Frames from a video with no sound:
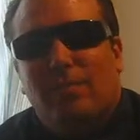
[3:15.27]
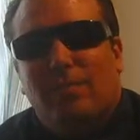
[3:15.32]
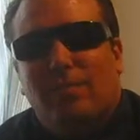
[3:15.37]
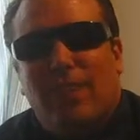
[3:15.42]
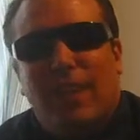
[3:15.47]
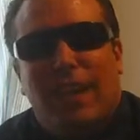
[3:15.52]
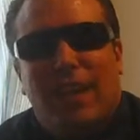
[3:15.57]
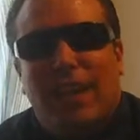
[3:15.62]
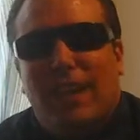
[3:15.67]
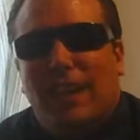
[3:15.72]

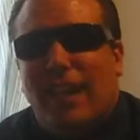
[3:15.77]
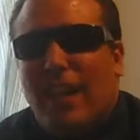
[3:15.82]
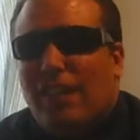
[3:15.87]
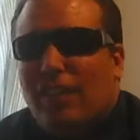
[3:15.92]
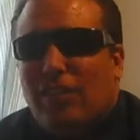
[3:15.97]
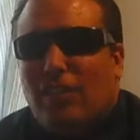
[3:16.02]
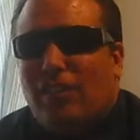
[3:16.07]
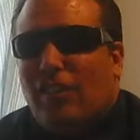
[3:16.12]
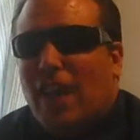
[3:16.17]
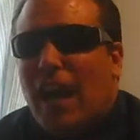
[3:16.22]
And
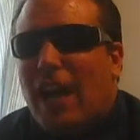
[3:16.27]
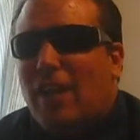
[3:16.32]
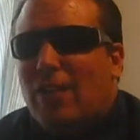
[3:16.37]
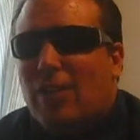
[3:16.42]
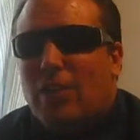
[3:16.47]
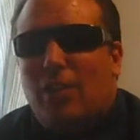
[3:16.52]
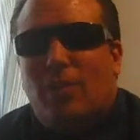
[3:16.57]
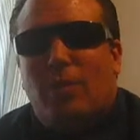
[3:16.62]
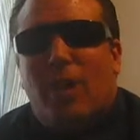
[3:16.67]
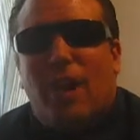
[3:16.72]
that's
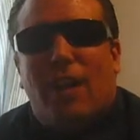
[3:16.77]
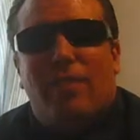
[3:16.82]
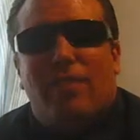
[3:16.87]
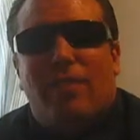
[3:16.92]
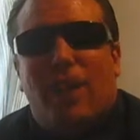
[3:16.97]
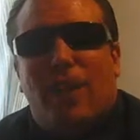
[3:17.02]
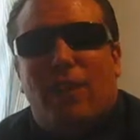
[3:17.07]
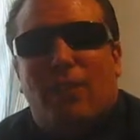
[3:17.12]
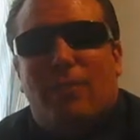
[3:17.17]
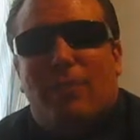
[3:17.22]
exactly the way I
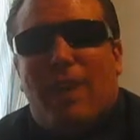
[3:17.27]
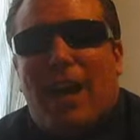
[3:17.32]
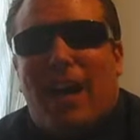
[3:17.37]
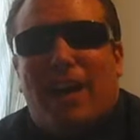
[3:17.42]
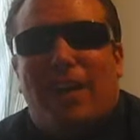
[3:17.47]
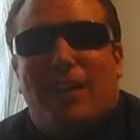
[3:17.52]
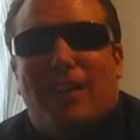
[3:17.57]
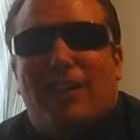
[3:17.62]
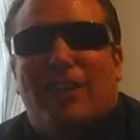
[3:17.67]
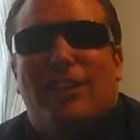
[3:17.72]
felt
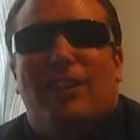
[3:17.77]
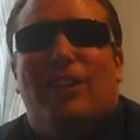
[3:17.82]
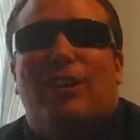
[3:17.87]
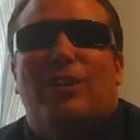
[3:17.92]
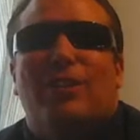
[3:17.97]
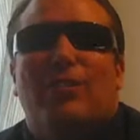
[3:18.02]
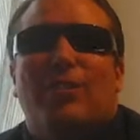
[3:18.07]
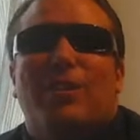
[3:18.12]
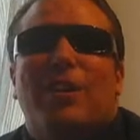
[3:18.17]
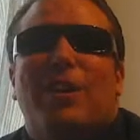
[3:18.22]
about it, you
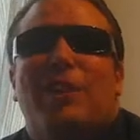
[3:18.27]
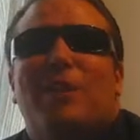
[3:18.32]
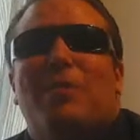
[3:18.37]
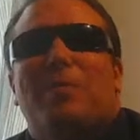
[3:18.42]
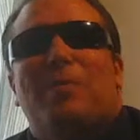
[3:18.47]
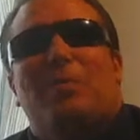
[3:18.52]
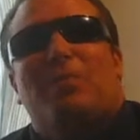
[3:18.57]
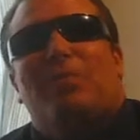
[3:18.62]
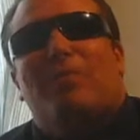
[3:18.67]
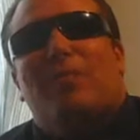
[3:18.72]
know.
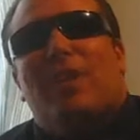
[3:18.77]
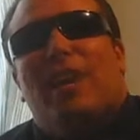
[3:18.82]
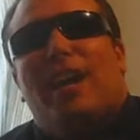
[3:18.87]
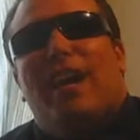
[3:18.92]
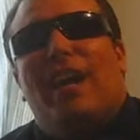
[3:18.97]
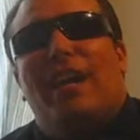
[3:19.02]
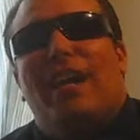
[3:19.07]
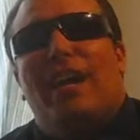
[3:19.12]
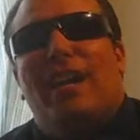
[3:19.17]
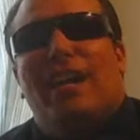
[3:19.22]

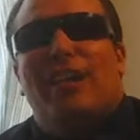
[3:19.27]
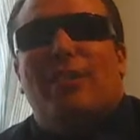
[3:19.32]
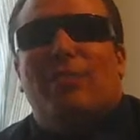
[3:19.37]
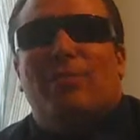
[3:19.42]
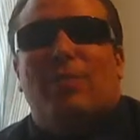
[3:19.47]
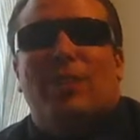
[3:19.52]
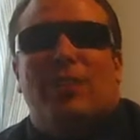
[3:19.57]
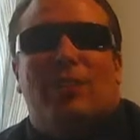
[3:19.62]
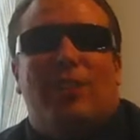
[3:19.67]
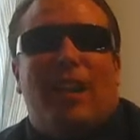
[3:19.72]
And
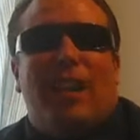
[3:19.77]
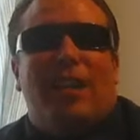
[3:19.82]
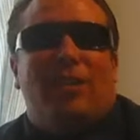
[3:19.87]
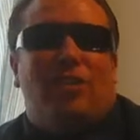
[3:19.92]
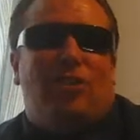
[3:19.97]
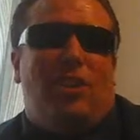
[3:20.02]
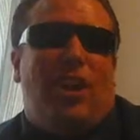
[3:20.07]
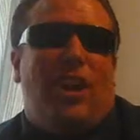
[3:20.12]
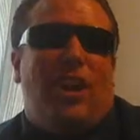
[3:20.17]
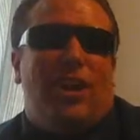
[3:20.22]
then when the
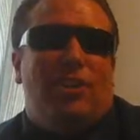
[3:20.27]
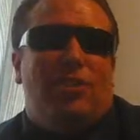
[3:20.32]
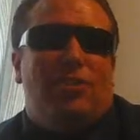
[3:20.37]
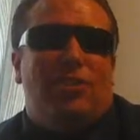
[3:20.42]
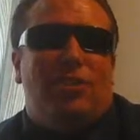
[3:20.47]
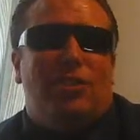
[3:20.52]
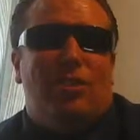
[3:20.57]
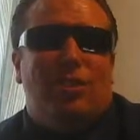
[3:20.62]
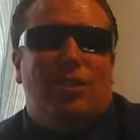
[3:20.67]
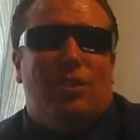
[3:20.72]
light
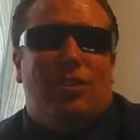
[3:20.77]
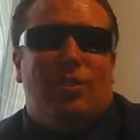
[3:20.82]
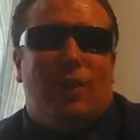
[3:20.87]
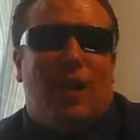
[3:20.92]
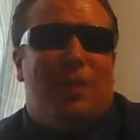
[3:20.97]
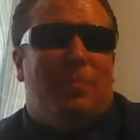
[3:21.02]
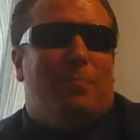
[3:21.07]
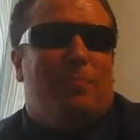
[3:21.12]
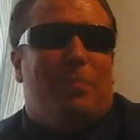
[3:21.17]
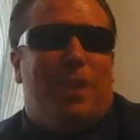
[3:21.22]
changed, you know,
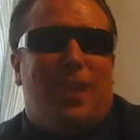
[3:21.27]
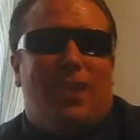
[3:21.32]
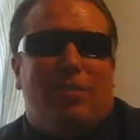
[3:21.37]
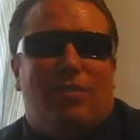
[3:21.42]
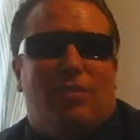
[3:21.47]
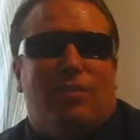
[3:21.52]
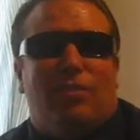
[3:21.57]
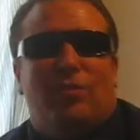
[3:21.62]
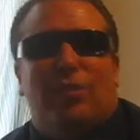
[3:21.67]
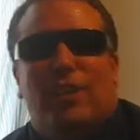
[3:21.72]
I
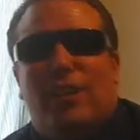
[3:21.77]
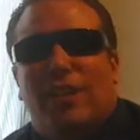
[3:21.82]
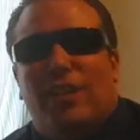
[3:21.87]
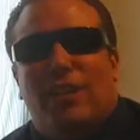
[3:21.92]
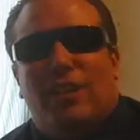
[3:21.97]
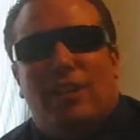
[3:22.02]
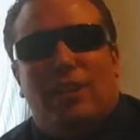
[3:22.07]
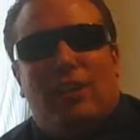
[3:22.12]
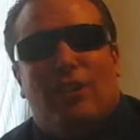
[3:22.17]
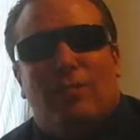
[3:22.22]
basically,
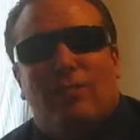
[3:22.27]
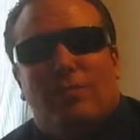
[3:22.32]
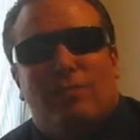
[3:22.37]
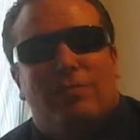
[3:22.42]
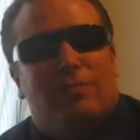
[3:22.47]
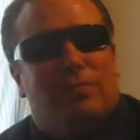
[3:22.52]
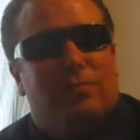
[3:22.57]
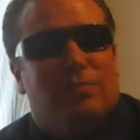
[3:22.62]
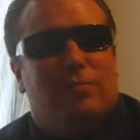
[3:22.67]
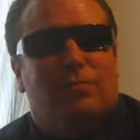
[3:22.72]
you know,
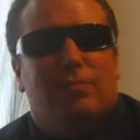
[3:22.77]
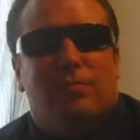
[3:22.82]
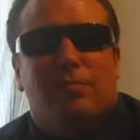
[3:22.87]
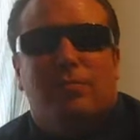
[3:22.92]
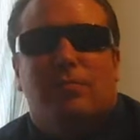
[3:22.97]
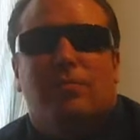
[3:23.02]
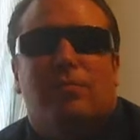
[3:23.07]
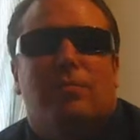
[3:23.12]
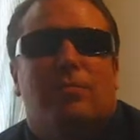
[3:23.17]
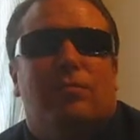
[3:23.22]

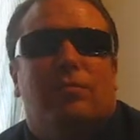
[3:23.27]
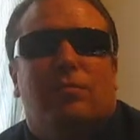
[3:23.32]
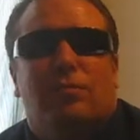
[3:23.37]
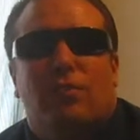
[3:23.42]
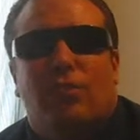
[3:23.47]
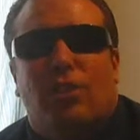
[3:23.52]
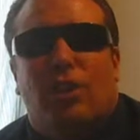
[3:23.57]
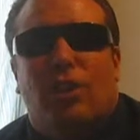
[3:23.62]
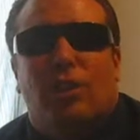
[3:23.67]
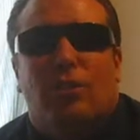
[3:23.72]

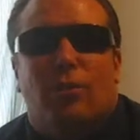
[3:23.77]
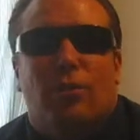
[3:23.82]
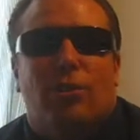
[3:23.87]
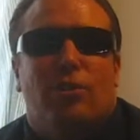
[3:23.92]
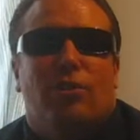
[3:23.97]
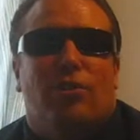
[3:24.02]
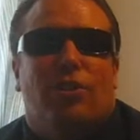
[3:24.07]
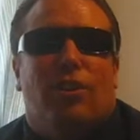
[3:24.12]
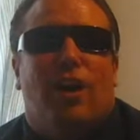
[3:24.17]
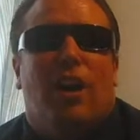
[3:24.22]
started
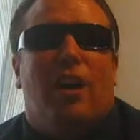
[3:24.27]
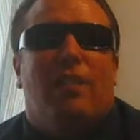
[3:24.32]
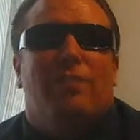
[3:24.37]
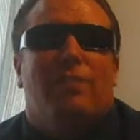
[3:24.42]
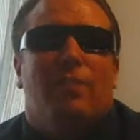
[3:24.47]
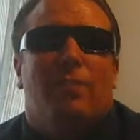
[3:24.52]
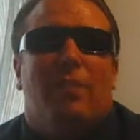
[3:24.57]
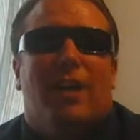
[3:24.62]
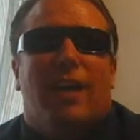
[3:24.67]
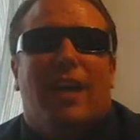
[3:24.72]
cruising
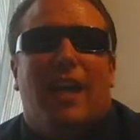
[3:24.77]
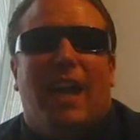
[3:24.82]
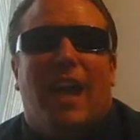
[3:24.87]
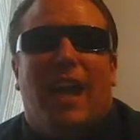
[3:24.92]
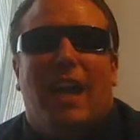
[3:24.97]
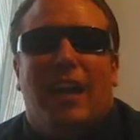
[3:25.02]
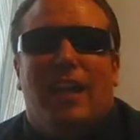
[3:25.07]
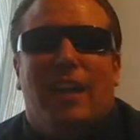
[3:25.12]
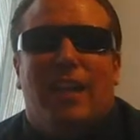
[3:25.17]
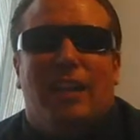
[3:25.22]
off in my
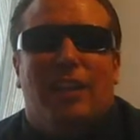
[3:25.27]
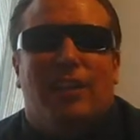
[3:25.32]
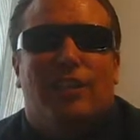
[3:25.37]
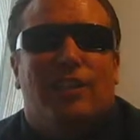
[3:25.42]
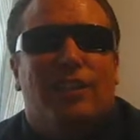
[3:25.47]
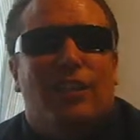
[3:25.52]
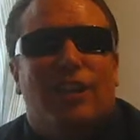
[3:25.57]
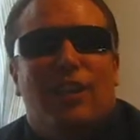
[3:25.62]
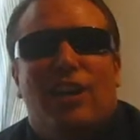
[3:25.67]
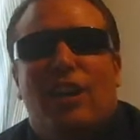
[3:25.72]
Caddy and
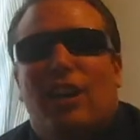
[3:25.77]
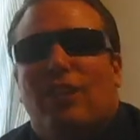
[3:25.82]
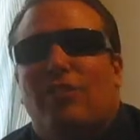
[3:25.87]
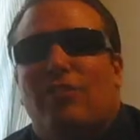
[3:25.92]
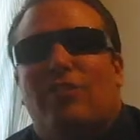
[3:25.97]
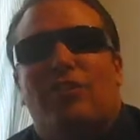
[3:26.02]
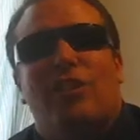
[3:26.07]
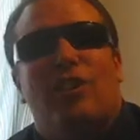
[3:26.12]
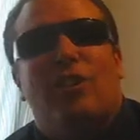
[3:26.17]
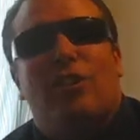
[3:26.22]

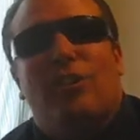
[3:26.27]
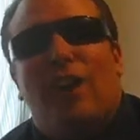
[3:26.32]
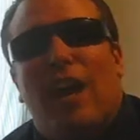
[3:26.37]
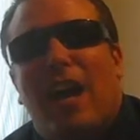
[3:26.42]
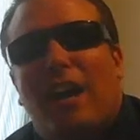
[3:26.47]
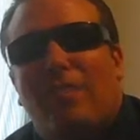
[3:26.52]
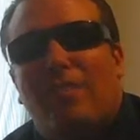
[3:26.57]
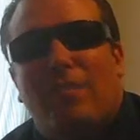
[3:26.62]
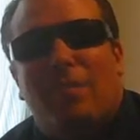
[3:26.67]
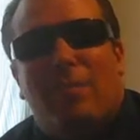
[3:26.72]
still
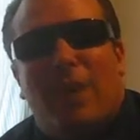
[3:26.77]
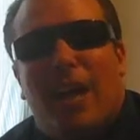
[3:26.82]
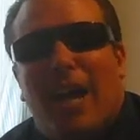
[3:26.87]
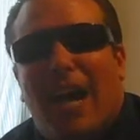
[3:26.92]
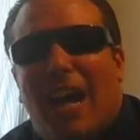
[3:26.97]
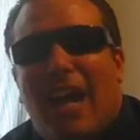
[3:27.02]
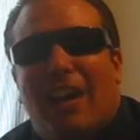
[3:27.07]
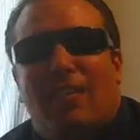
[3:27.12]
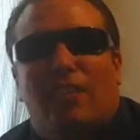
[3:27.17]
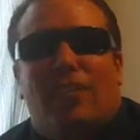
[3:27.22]
laughing my
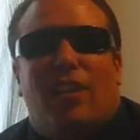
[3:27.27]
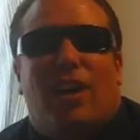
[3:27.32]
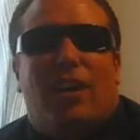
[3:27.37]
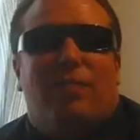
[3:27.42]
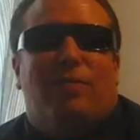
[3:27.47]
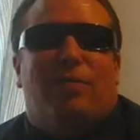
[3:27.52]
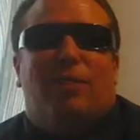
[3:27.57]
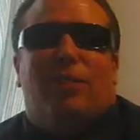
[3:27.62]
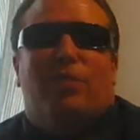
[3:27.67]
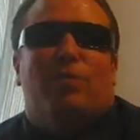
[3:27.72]
ass
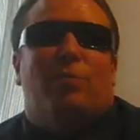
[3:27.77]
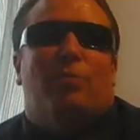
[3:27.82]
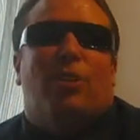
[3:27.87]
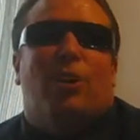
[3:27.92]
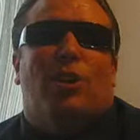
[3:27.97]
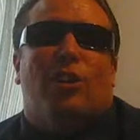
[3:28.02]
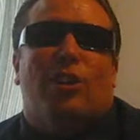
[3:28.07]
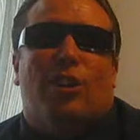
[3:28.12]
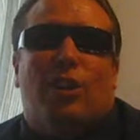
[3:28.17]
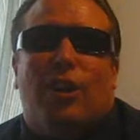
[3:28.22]
off at the
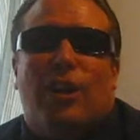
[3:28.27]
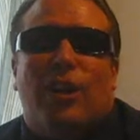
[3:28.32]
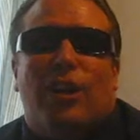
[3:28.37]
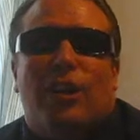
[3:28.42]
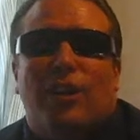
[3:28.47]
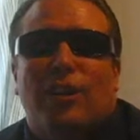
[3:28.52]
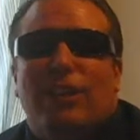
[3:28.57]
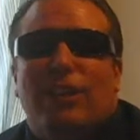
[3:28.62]
smart car.